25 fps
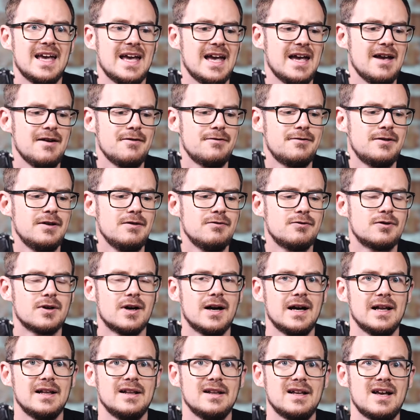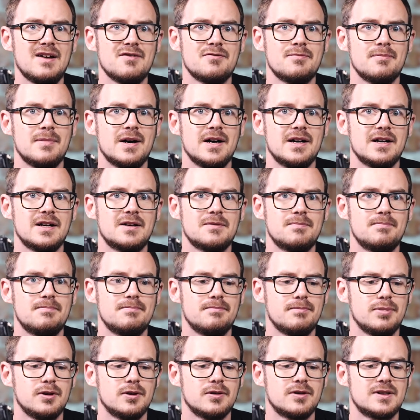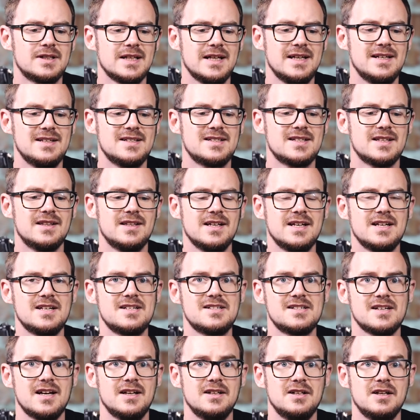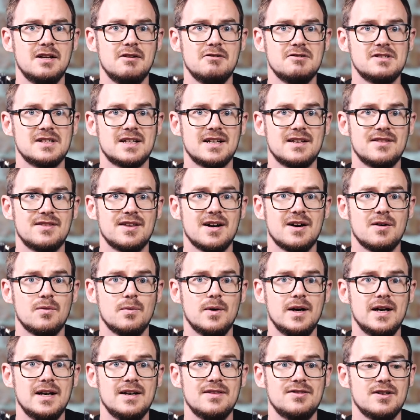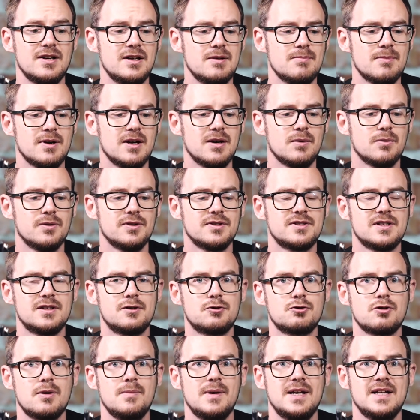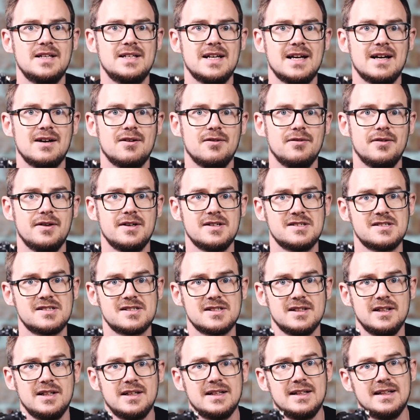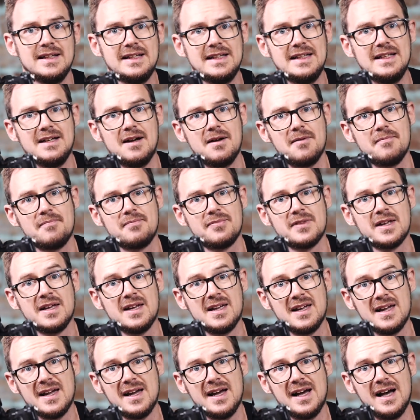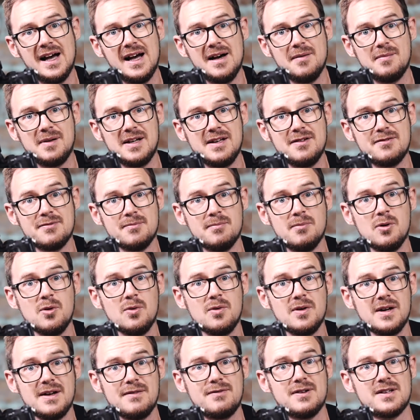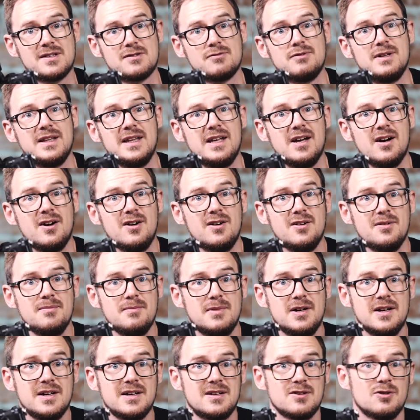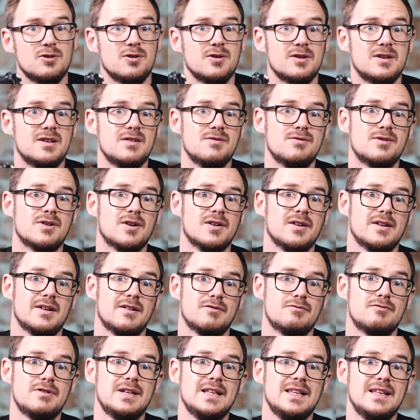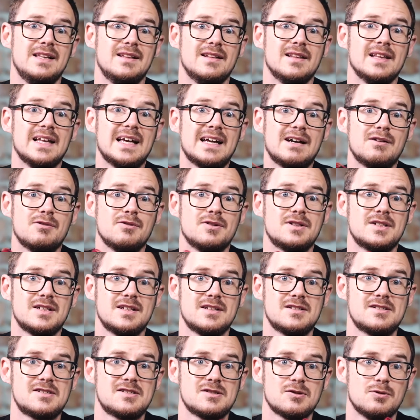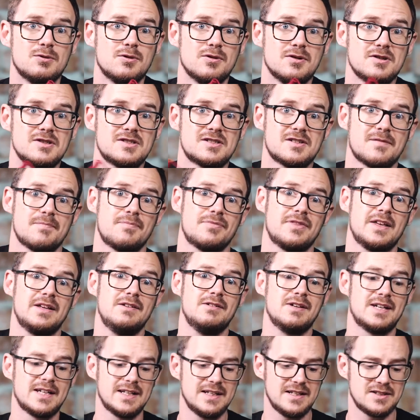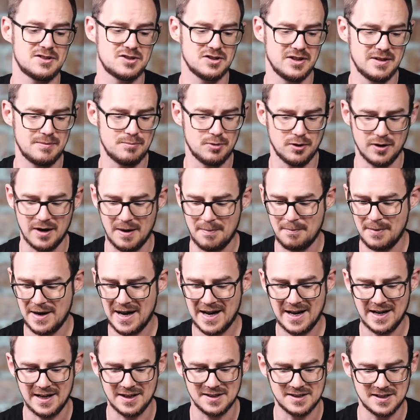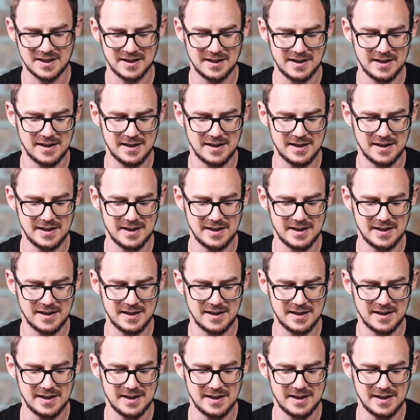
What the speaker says: If you've got a lav mic plugged into this and you're using it that way, then you might want to trim it down slightly even more. If it's a really hot mic or you've got a really loud source, then you can actually put a pad